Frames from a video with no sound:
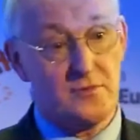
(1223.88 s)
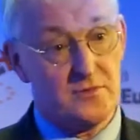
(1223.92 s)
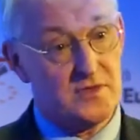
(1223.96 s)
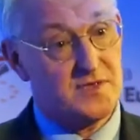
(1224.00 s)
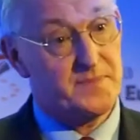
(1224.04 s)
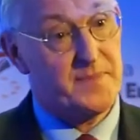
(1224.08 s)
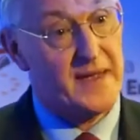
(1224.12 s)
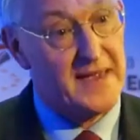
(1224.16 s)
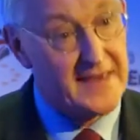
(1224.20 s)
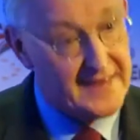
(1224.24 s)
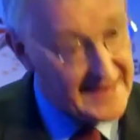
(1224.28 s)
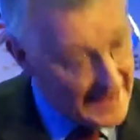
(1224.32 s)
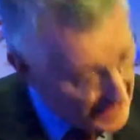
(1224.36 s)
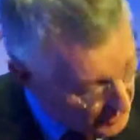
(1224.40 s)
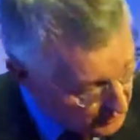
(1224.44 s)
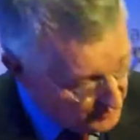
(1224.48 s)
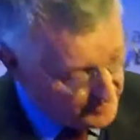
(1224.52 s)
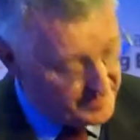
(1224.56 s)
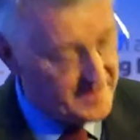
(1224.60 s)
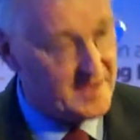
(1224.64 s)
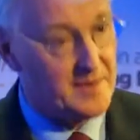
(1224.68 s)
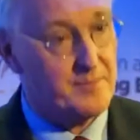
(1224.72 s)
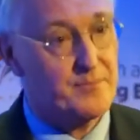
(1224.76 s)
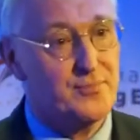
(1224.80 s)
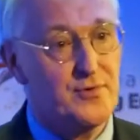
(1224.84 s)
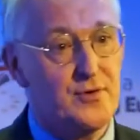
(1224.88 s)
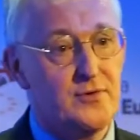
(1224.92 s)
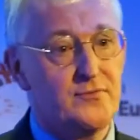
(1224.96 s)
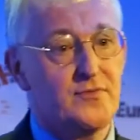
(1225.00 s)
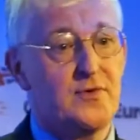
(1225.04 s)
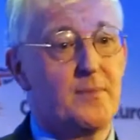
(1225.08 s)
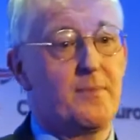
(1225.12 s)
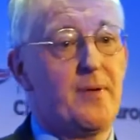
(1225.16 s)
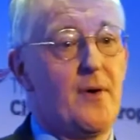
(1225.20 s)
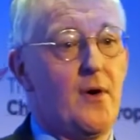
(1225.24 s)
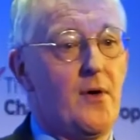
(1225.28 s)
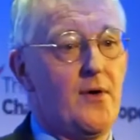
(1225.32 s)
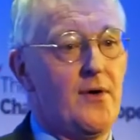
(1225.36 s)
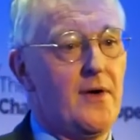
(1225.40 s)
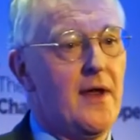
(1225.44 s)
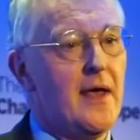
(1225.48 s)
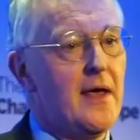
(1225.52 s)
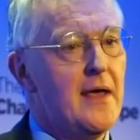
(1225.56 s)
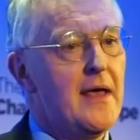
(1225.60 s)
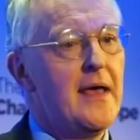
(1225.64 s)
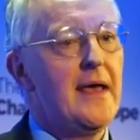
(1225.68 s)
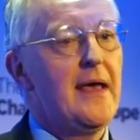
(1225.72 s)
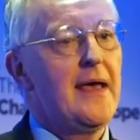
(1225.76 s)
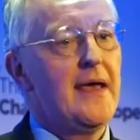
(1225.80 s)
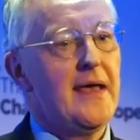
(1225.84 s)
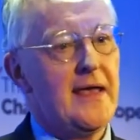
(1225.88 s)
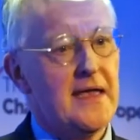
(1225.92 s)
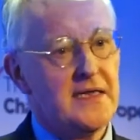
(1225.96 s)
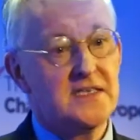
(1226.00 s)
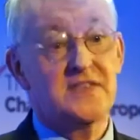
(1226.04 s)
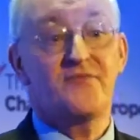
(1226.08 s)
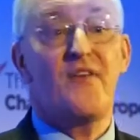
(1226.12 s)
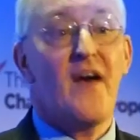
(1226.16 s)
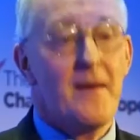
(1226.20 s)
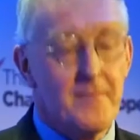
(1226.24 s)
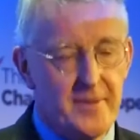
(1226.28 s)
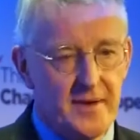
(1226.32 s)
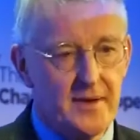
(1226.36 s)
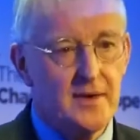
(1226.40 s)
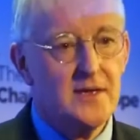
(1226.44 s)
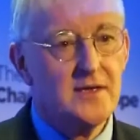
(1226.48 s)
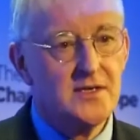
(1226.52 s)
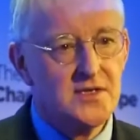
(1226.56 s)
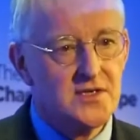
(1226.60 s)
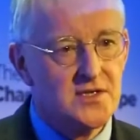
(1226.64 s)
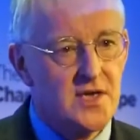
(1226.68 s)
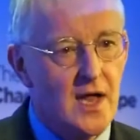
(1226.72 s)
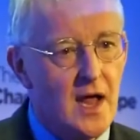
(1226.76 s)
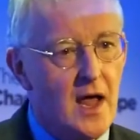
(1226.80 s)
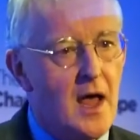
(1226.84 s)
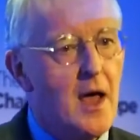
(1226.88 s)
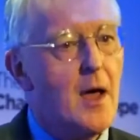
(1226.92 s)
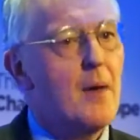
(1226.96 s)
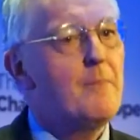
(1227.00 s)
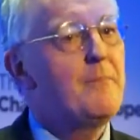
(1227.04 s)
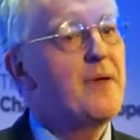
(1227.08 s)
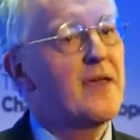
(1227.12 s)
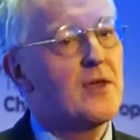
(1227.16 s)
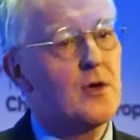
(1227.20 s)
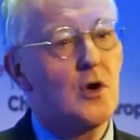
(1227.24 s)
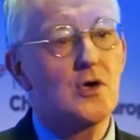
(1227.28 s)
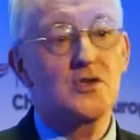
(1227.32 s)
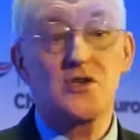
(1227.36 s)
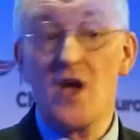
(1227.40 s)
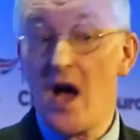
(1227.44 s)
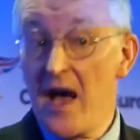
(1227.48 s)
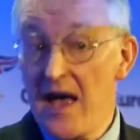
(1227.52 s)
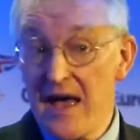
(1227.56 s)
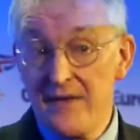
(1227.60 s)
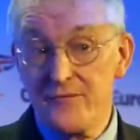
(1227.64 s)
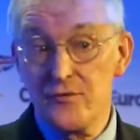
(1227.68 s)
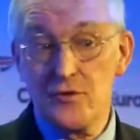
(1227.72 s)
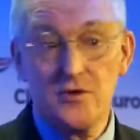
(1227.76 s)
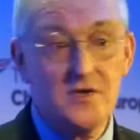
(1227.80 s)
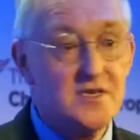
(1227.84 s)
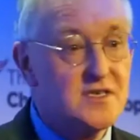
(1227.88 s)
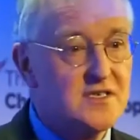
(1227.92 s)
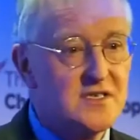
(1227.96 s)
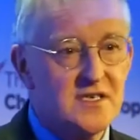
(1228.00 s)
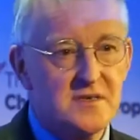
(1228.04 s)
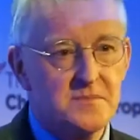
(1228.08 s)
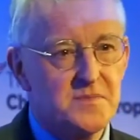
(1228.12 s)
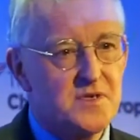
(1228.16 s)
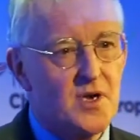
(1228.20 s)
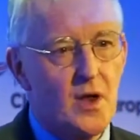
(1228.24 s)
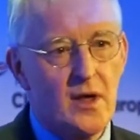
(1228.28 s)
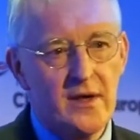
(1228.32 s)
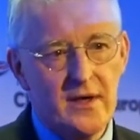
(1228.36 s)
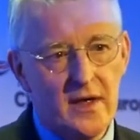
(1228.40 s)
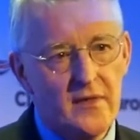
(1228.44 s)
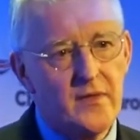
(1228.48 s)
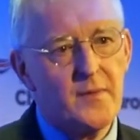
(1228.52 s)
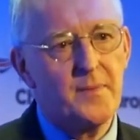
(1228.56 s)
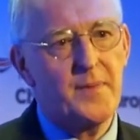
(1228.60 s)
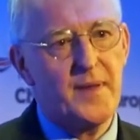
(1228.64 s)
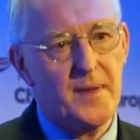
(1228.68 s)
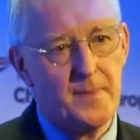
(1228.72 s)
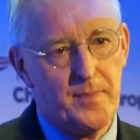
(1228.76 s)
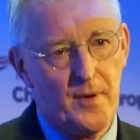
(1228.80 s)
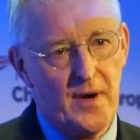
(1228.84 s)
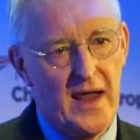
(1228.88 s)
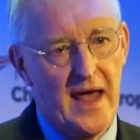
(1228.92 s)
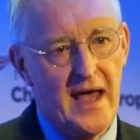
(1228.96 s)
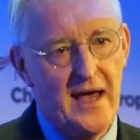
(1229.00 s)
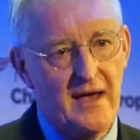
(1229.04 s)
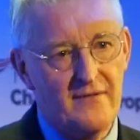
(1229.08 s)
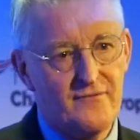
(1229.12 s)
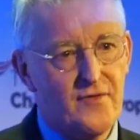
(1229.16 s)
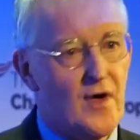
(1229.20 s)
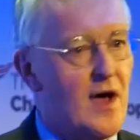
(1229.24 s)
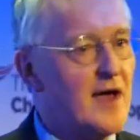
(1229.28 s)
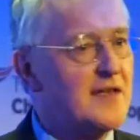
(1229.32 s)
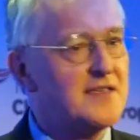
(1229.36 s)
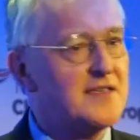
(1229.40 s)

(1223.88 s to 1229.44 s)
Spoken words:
respect, cannot be improved upon, it's fabulous, because I have criticisms like other people have. I